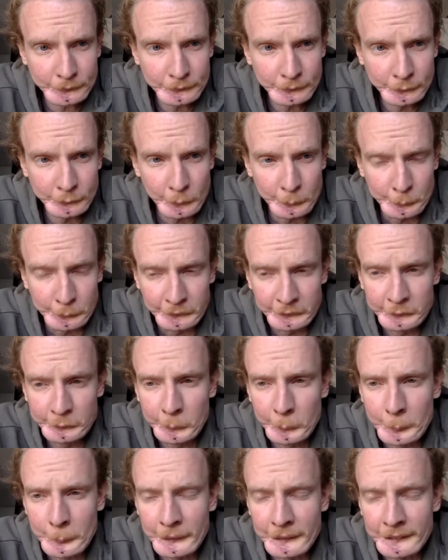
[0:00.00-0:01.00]
So we're
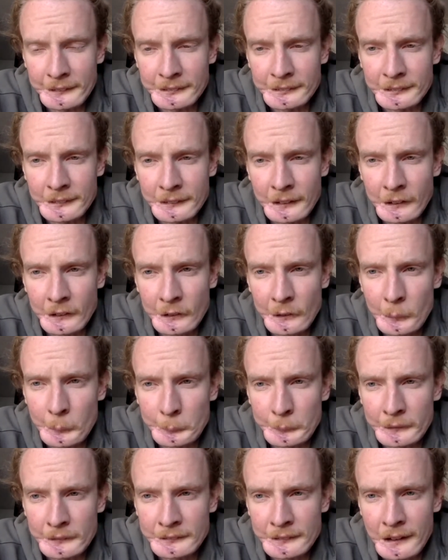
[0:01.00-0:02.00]
2 minutes in and no
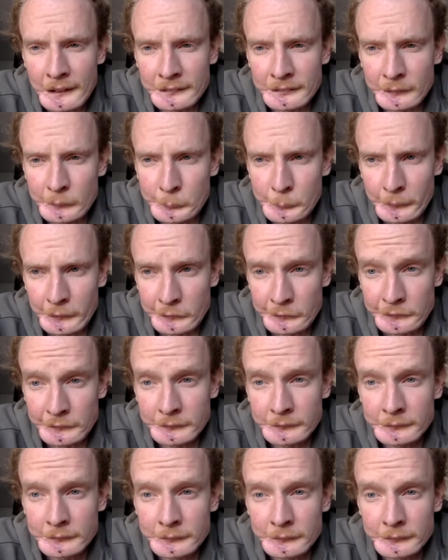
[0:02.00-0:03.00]
one has asked a
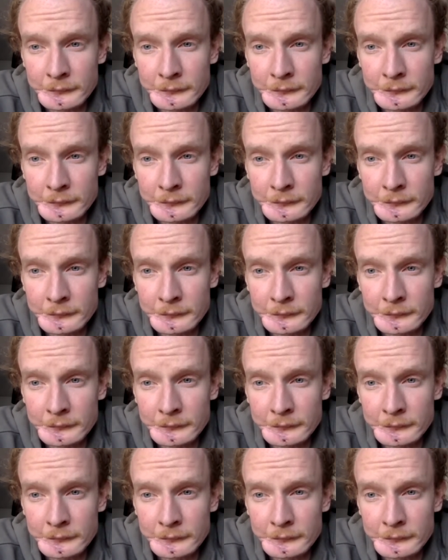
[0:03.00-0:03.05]
question.